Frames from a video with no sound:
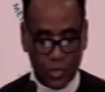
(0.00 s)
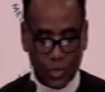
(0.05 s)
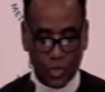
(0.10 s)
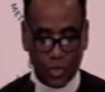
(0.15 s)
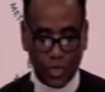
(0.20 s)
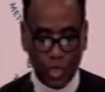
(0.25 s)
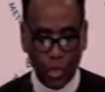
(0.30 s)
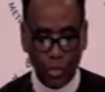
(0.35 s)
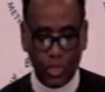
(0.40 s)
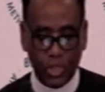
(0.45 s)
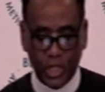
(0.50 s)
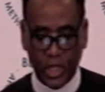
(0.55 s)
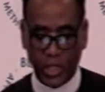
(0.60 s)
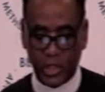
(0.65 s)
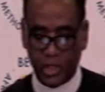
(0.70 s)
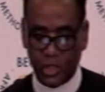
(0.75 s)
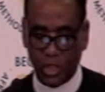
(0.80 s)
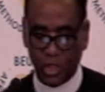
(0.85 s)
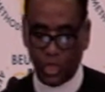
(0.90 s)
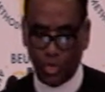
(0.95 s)
True
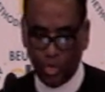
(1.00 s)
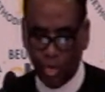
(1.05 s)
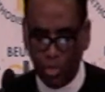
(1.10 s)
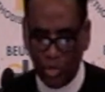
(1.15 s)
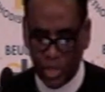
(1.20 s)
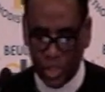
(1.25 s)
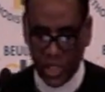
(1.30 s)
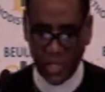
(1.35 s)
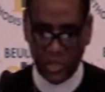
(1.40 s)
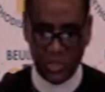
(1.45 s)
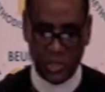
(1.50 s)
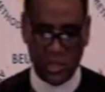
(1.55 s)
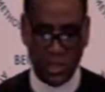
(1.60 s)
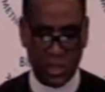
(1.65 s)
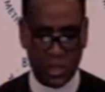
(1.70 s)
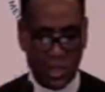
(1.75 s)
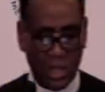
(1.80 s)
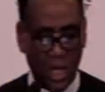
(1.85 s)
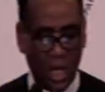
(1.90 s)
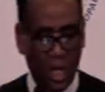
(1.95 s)
justice, true
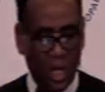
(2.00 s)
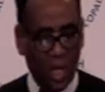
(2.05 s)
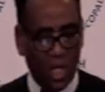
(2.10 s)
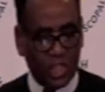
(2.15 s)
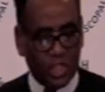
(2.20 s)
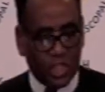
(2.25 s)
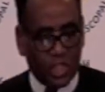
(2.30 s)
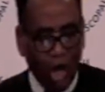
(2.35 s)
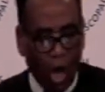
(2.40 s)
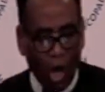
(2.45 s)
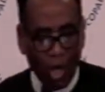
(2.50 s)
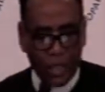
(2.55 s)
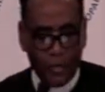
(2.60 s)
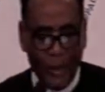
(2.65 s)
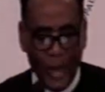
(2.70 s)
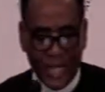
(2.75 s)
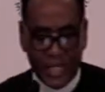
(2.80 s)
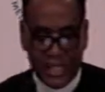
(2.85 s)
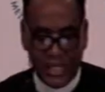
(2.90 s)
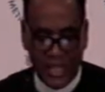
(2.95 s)
justice starts
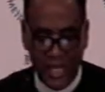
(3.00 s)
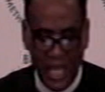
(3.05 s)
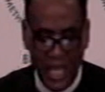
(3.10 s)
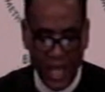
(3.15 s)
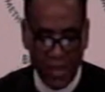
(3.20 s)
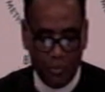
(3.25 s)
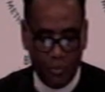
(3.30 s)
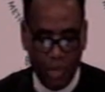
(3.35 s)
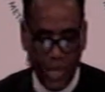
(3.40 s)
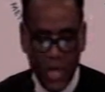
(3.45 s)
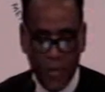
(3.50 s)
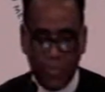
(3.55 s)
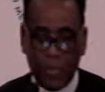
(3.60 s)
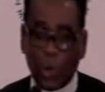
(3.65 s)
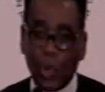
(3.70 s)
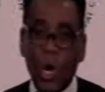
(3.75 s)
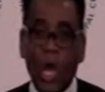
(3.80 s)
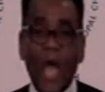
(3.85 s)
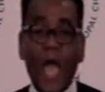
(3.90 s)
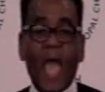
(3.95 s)
by seeing
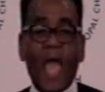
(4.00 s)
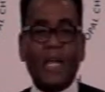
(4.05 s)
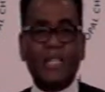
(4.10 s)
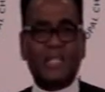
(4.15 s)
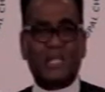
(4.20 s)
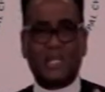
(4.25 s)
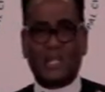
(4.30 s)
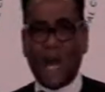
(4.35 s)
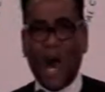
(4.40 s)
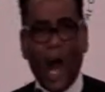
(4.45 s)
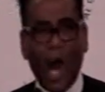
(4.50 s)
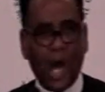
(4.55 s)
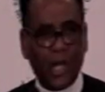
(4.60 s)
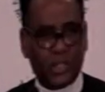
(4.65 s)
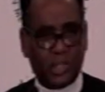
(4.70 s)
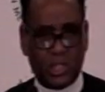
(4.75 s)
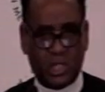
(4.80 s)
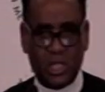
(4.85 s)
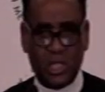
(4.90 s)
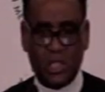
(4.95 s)
people as God
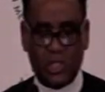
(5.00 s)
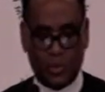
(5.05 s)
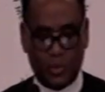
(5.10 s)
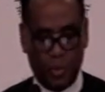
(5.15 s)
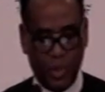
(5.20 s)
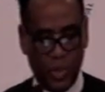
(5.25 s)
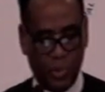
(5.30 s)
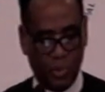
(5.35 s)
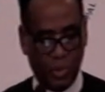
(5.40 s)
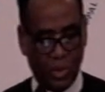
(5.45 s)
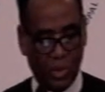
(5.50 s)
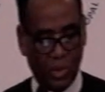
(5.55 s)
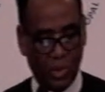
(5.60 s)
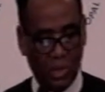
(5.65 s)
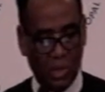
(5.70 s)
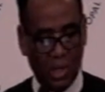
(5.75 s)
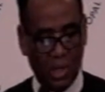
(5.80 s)
sees people,